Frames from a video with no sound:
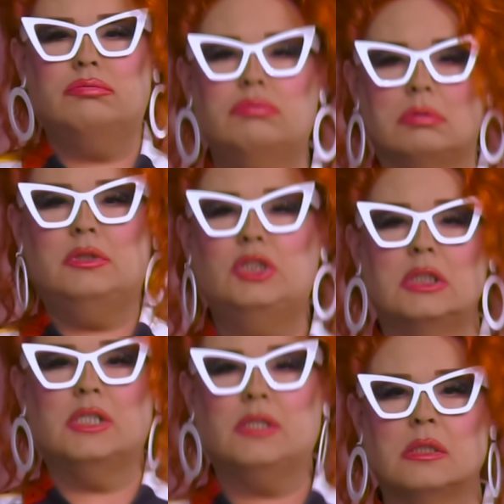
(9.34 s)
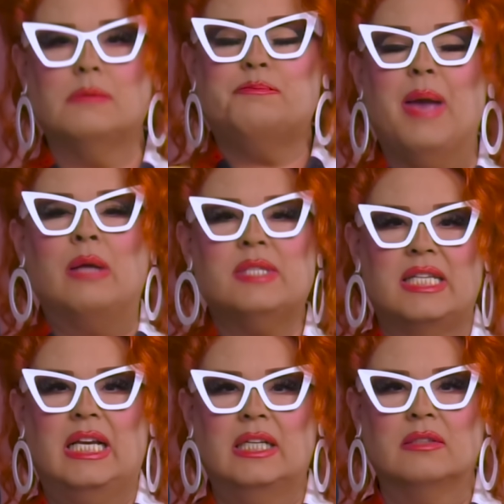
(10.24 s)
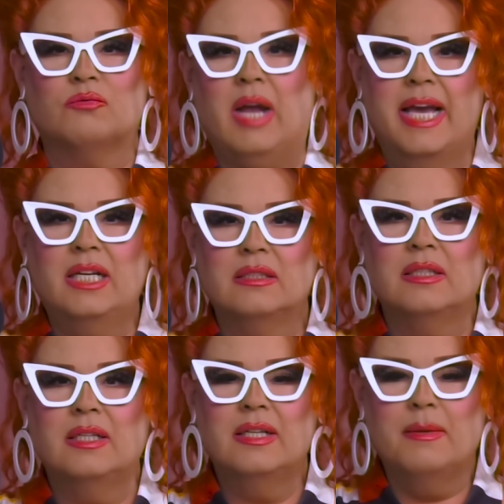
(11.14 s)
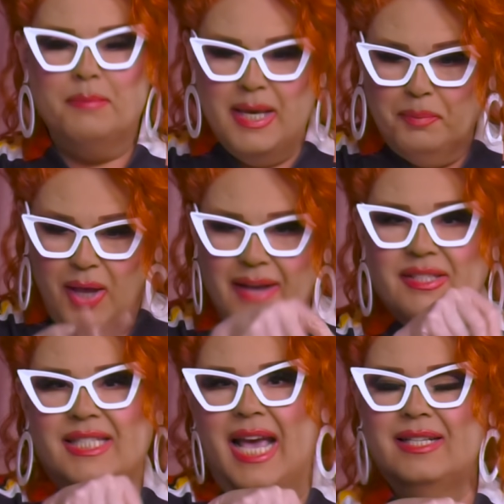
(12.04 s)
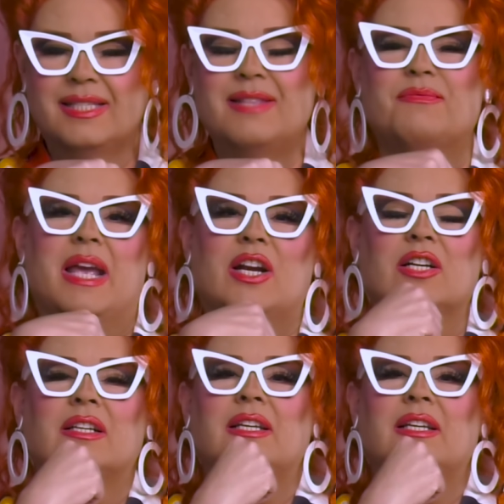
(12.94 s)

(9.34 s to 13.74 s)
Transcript: yeah, bouncing, right? People have sex in there.